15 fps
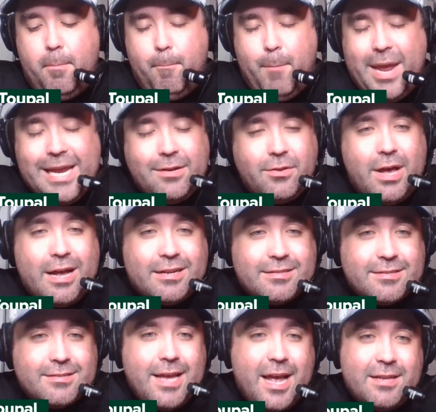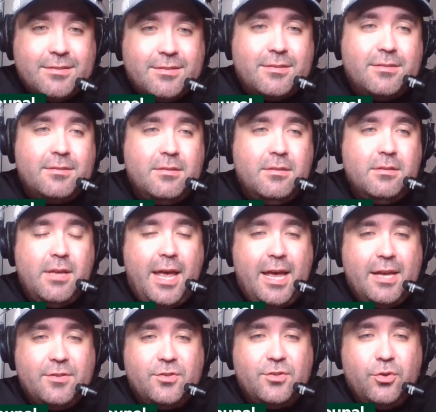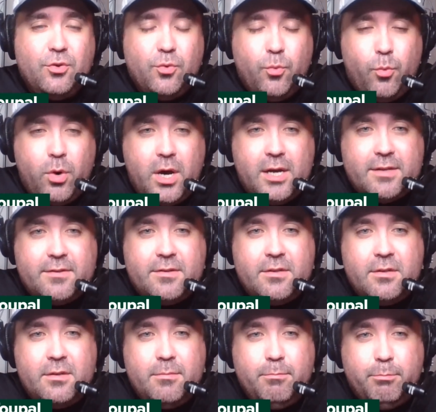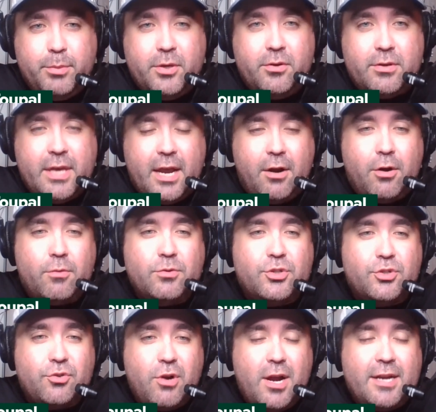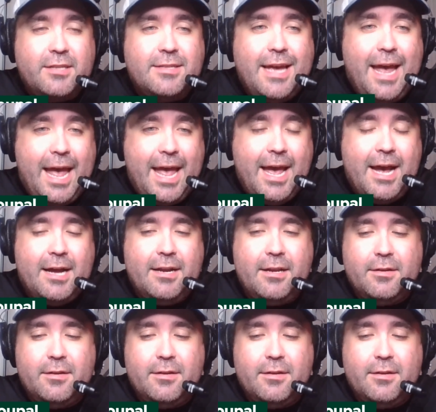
made a lot of sense as to what Bill Guerin was trying to add.